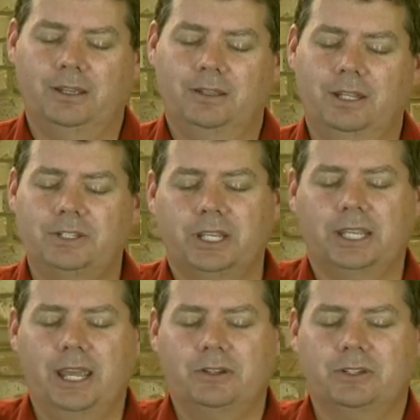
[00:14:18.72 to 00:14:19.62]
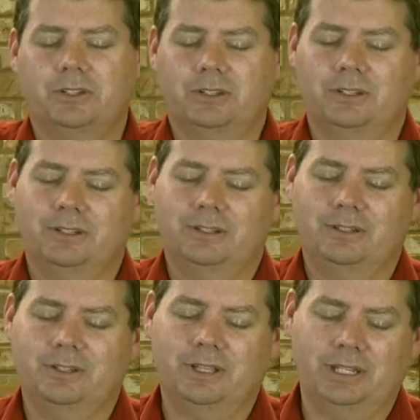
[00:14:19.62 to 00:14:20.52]
that to get
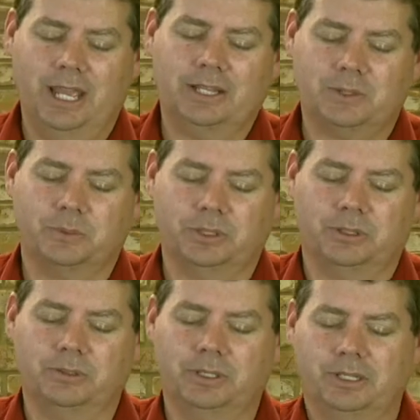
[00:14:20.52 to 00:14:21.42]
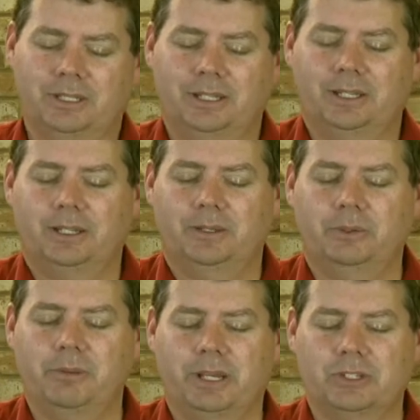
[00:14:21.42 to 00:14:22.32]
to the next world,
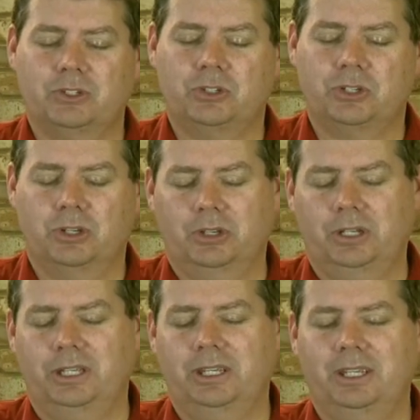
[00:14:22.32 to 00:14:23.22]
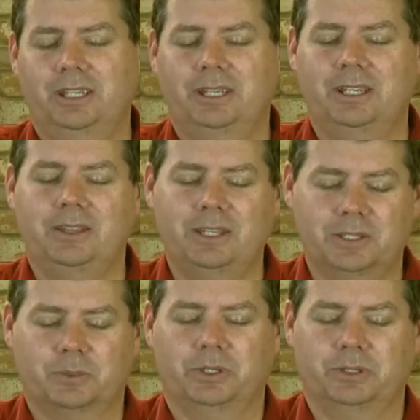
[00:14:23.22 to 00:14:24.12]
we must journey in
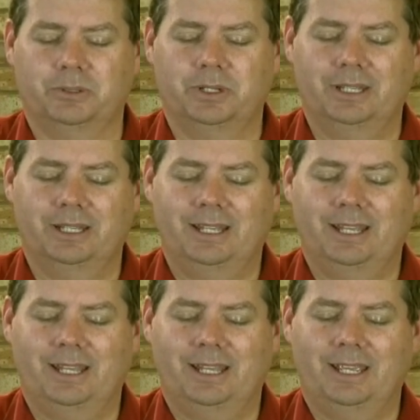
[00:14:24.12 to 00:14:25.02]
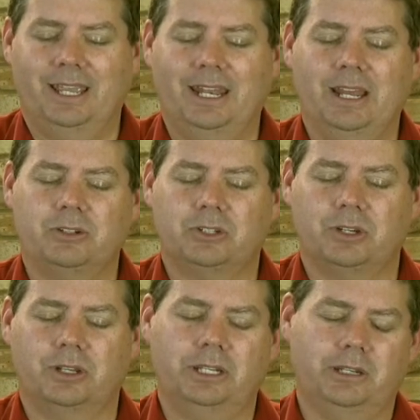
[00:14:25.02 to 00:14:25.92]
this world. And our
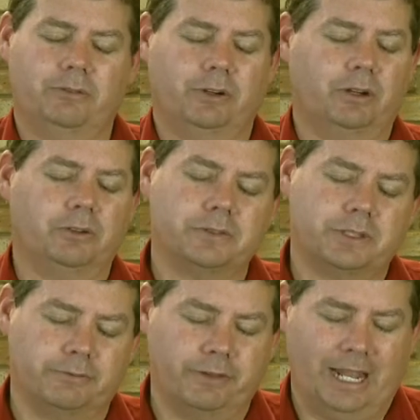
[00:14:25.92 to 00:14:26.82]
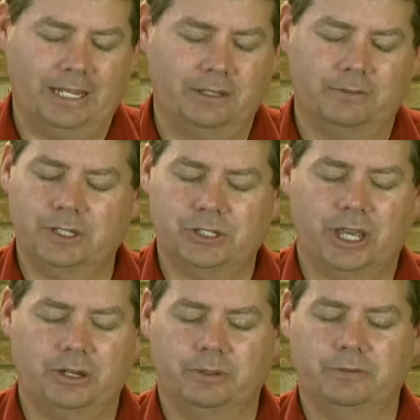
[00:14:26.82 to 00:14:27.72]
journey involves the valley of the
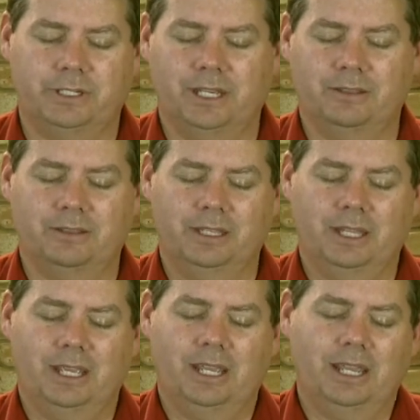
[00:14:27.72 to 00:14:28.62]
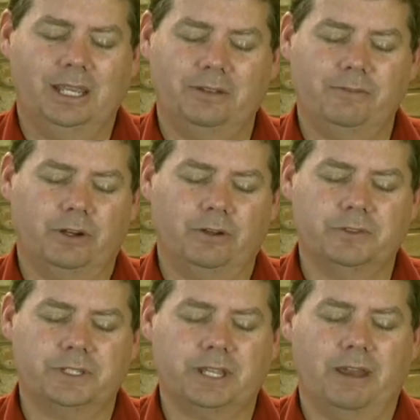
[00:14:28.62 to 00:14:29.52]
shadow of death. It
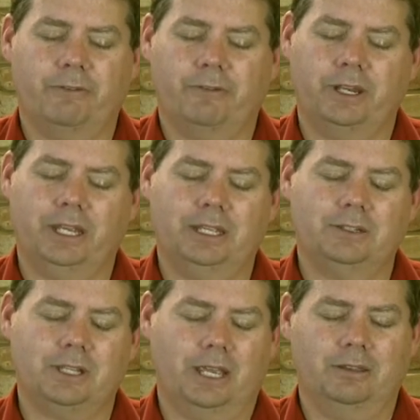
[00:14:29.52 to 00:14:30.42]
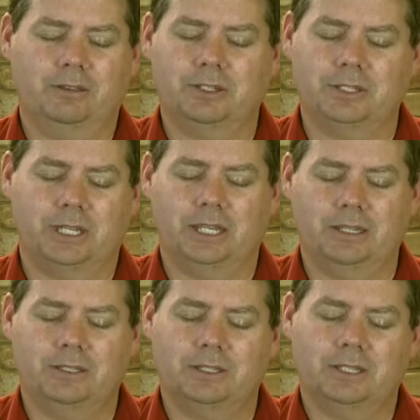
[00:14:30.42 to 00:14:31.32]
involves suffering, death,
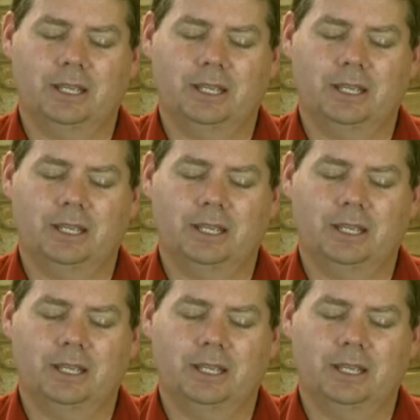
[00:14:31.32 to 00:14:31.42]
disease.